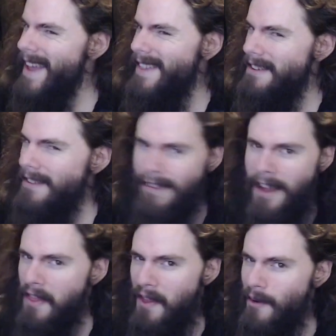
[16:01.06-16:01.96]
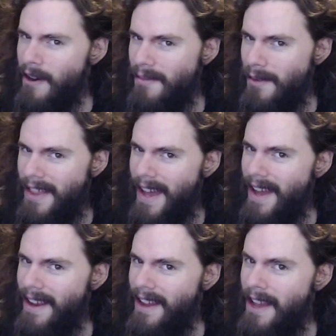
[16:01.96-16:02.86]
there's nothing wrong with
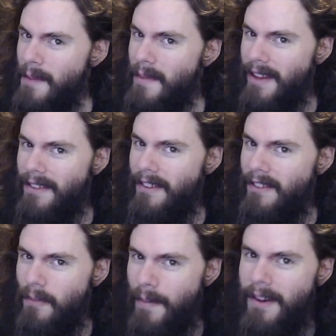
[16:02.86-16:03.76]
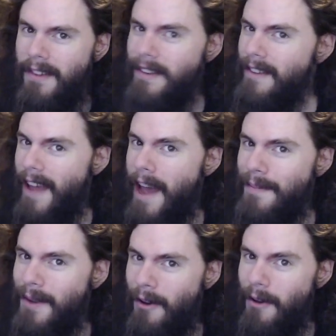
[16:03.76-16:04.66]
that because conspiracies
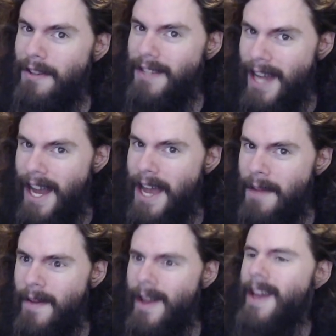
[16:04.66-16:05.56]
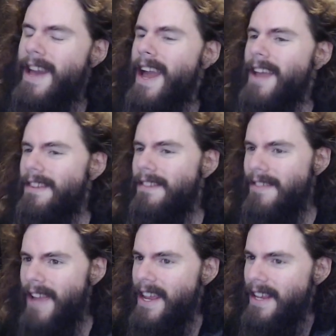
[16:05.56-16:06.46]
happen all the time, and the
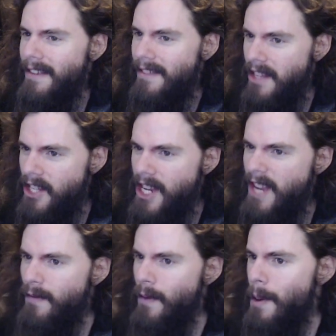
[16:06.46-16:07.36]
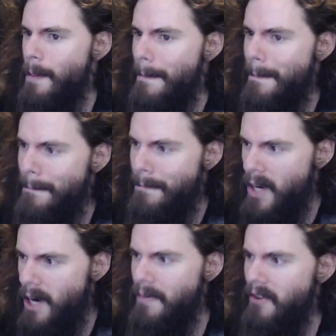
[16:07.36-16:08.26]
state is the chief
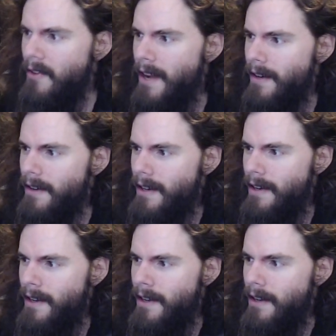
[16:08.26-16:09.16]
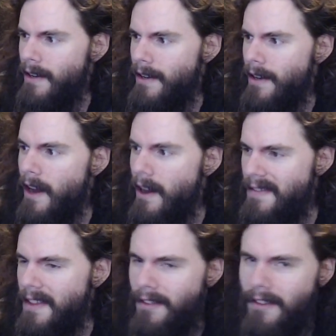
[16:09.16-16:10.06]
perpetrator of
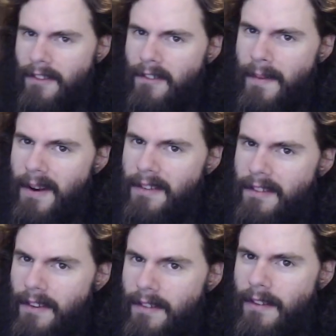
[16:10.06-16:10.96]
these conspiracies.